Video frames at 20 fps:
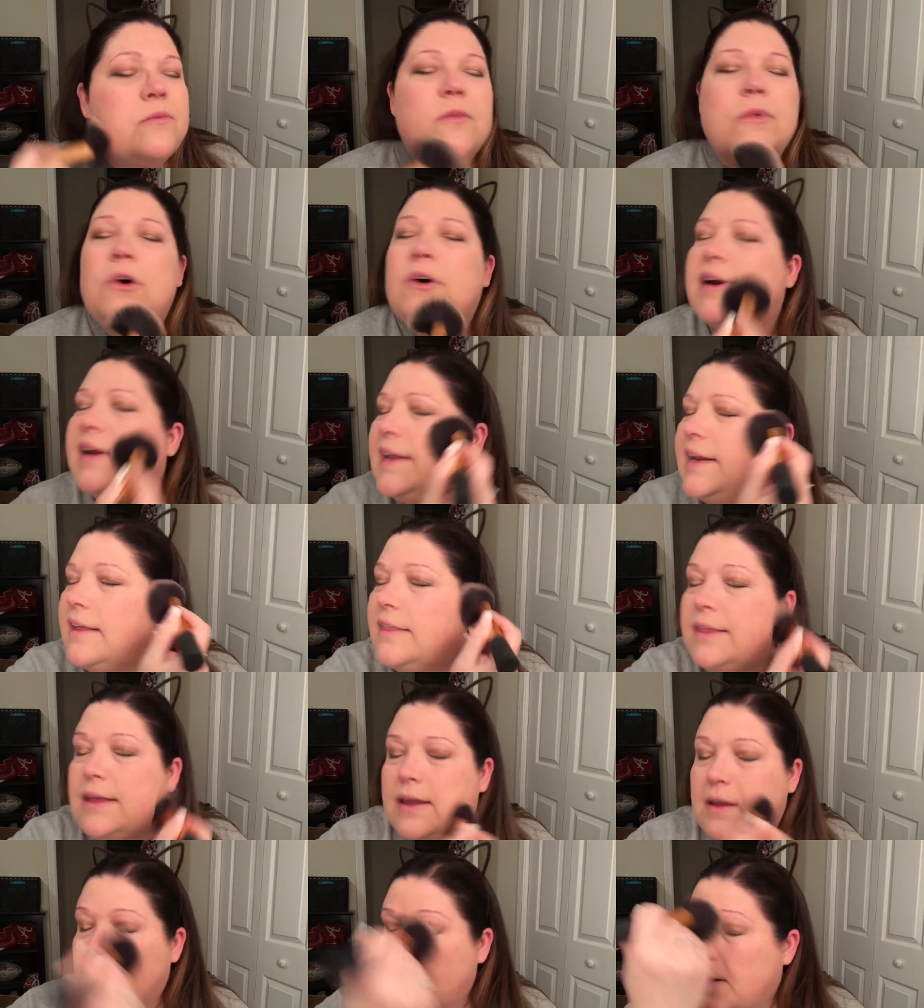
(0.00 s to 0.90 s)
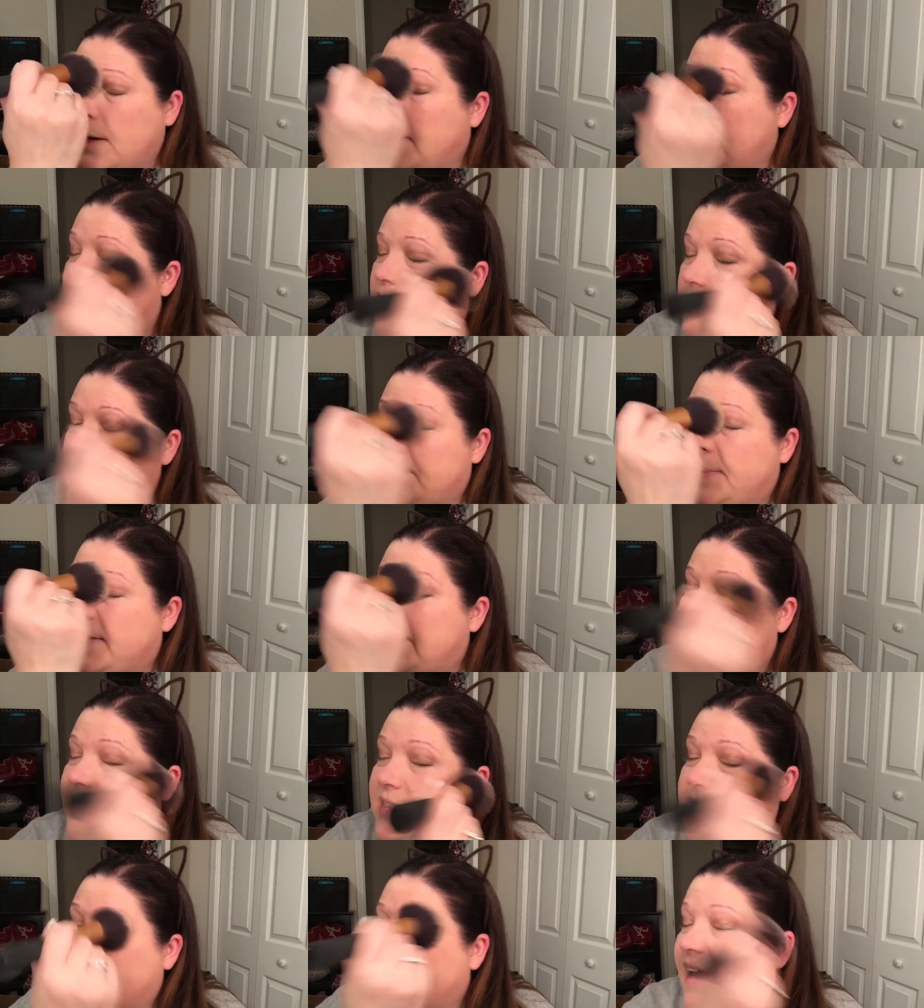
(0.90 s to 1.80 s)
or anything, it needs to be
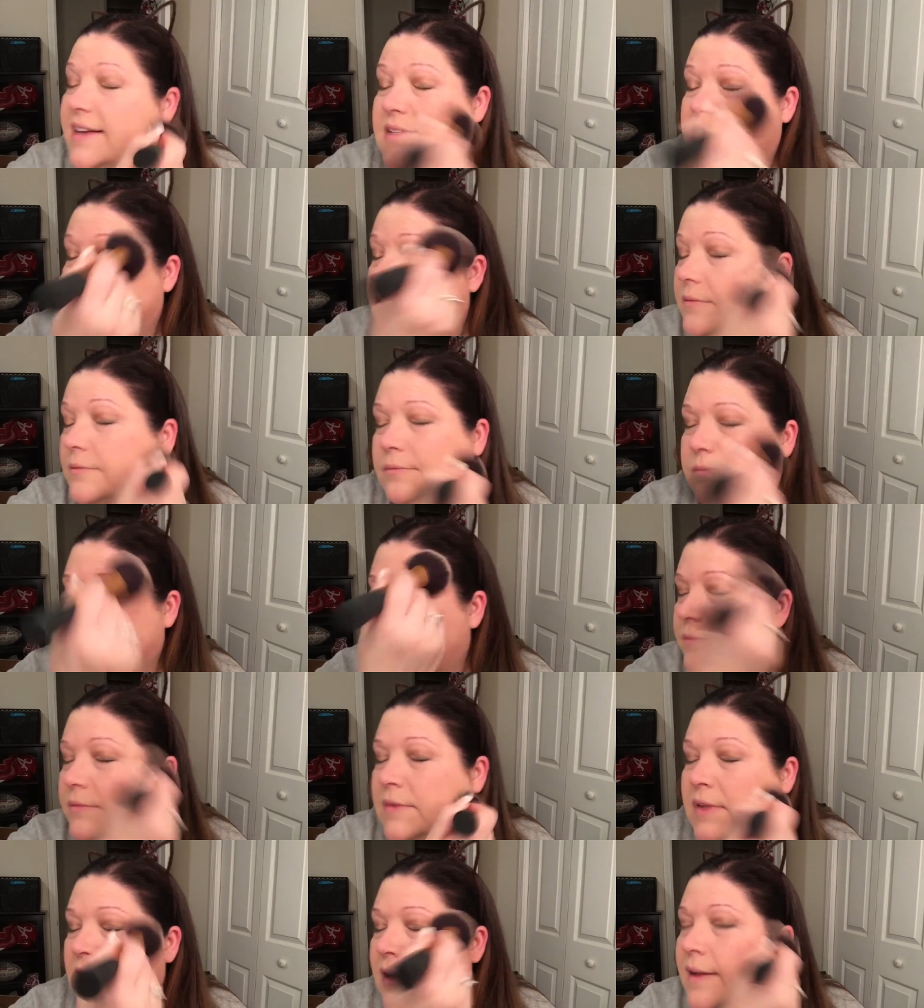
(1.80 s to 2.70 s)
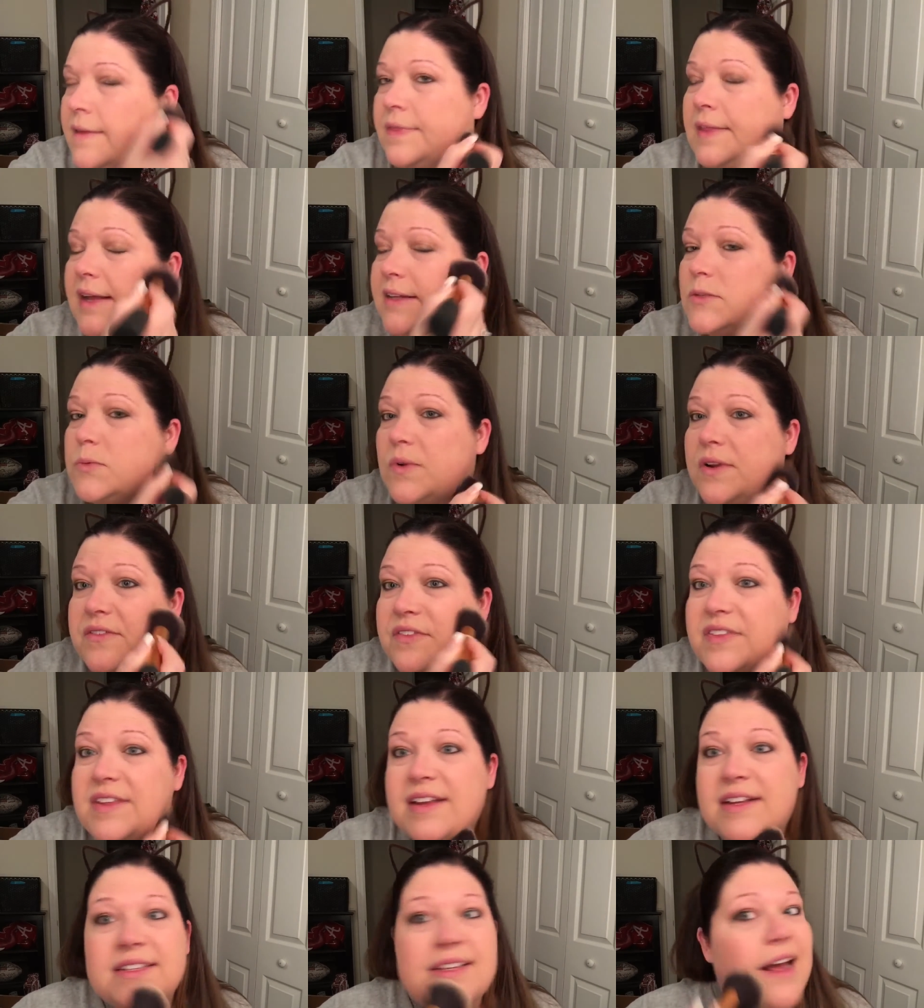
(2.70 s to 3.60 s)
set. That's one of
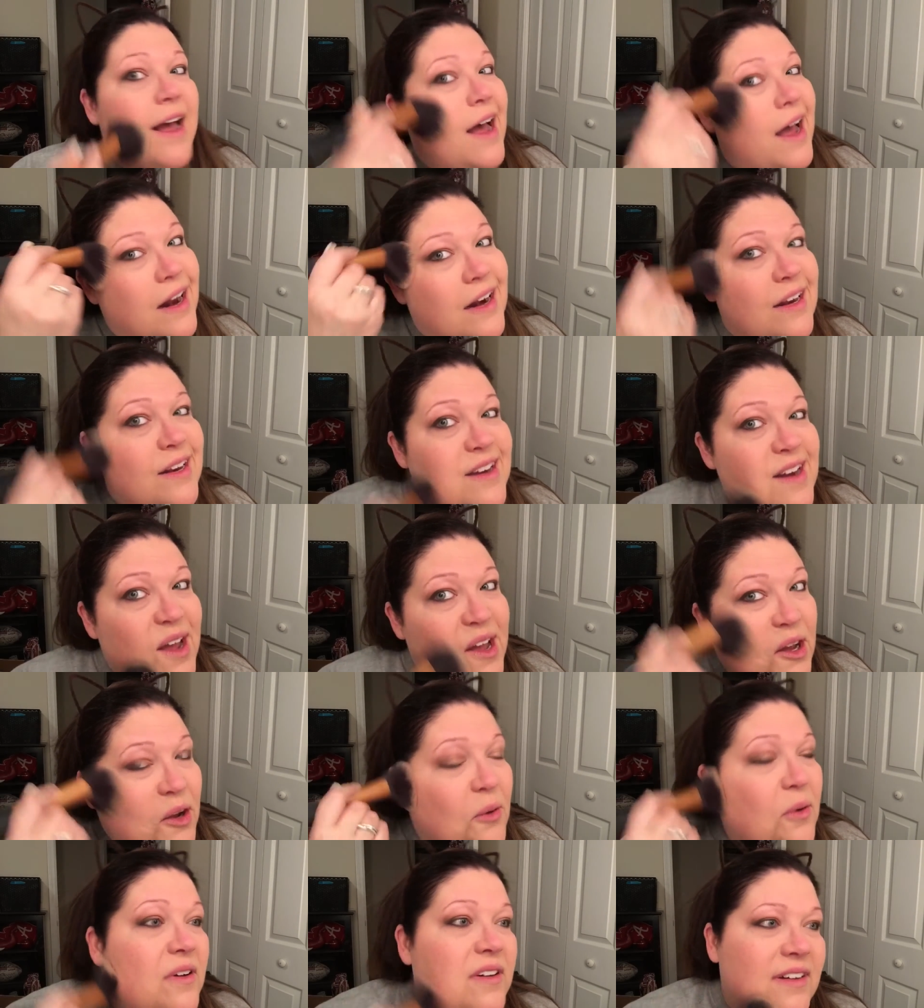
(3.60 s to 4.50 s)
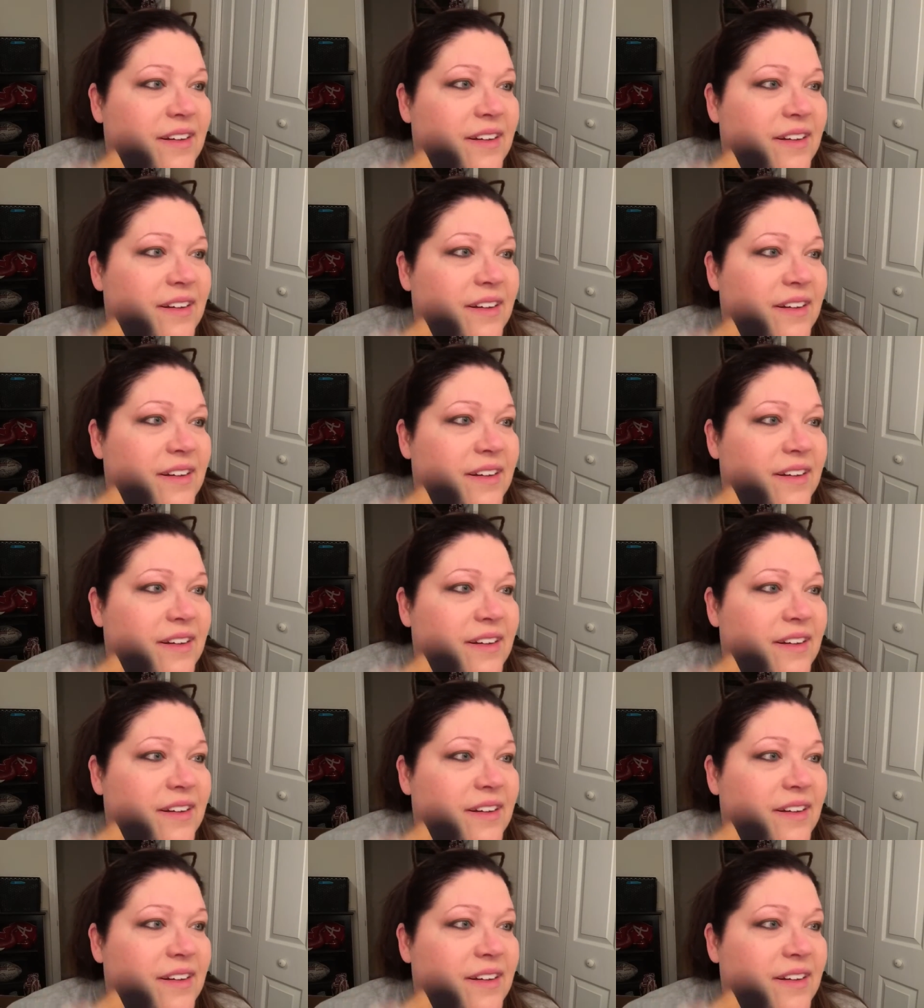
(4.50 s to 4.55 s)
the things I didn't know